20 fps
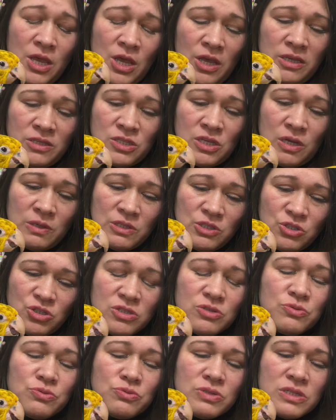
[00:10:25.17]
So it's
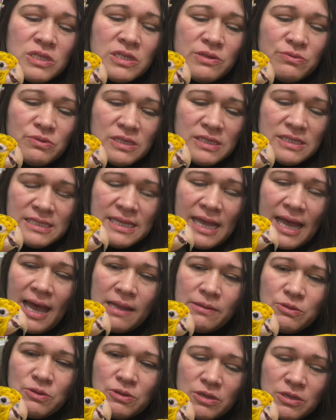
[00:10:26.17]
just really, really
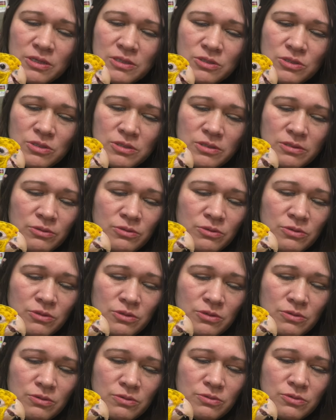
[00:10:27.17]
sad because
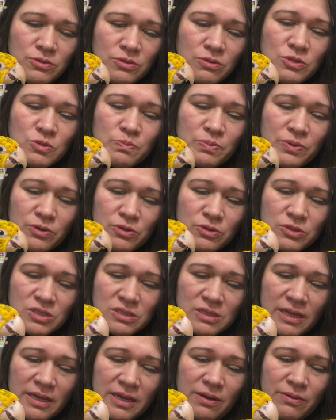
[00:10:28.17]
you those birds,
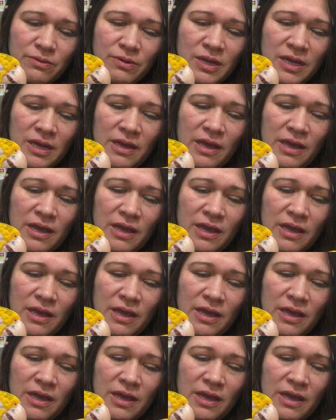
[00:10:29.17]
they are,